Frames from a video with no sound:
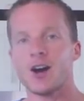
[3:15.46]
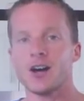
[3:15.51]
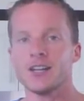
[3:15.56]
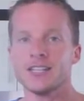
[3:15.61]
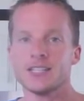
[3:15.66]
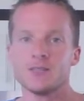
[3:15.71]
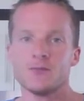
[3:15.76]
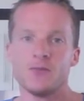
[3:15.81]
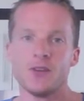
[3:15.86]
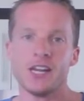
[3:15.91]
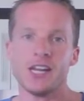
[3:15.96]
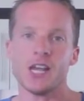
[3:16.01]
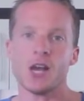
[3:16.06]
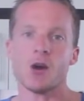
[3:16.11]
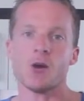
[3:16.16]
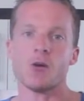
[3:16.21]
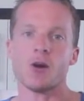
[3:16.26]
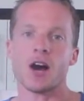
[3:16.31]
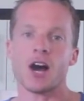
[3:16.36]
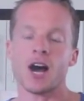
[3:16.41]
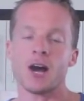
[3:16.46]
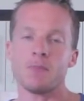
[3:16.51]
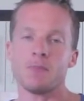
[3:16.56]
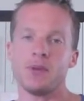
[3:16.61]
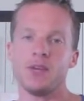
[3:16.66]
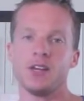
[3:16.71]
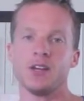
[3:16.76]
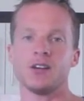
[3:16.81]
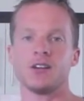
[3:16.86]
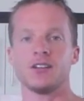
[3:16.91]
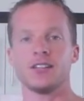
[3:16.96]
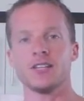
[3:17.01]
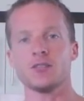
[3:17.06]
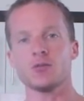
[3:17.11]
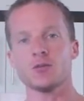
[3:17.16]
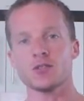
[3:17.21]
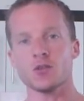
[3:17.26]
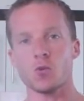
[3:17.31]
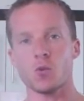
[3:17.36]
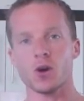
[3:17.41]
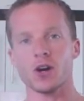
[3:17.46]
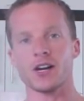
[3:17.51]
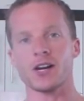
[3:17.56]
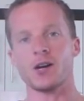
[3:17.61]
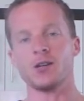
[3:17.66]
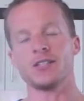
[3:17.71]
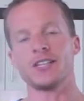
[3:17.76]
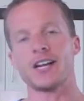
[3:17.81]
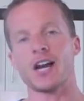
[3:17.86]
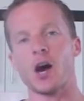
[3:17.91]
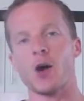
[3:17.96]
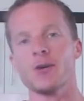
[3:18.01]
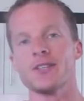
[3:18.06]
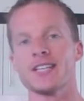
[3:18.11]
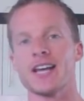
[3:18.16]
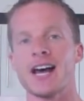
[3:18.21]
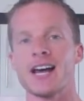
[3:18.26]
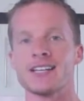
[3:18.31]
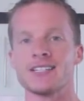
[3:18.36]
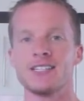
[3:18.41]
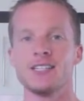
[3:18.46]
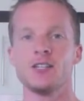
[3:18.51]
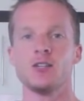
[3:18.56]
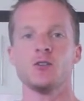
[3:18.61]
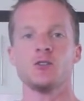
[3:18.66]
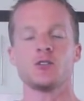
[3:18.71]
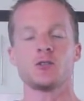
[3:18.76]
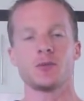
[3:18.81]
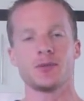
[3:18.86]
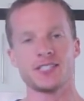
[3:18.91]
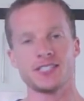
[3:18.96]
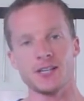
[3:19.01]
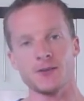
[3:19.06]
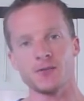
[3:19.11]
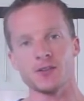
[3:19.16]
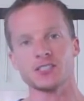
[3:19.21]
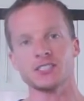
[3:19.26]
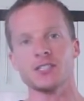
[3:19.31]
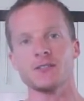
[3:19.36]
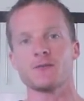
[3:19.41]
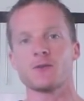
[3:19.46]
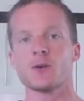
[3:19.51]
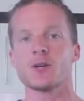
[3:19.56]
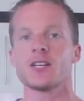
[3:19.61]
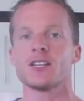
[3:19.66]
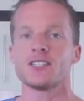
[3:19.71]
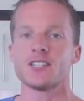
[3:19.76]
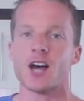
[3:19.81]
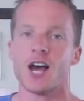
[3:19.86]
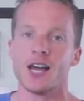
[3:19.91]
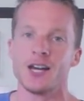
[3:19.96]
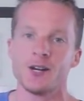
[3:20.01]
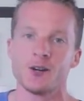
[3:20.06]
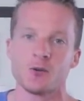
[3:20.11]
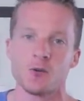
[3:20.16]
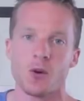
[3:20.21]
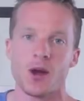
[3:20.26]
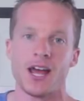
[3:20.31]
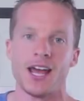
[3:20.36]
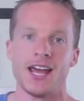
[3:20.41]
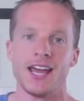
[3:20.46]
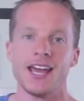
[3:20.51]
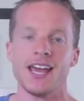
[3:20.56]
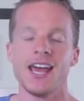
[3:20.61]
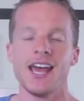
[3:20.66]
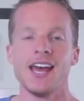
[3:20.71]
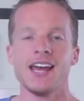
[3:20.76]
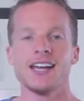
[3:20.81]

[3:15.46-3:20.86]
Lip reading: on this video up here, this was a workout that I was asked to do specifically for Designer Way.